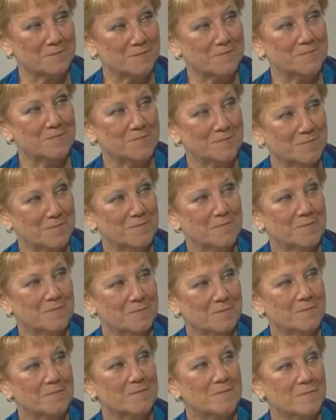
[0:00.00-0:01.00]
The nutrition's
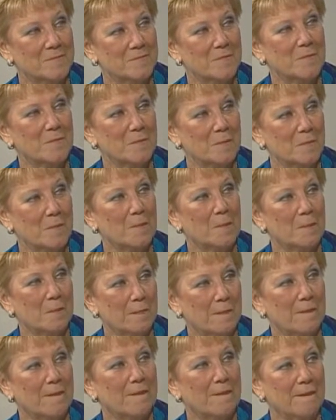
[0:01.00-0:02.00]
not in the food. The
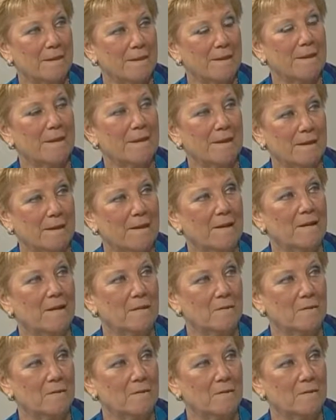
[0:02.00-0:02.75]
body does everything.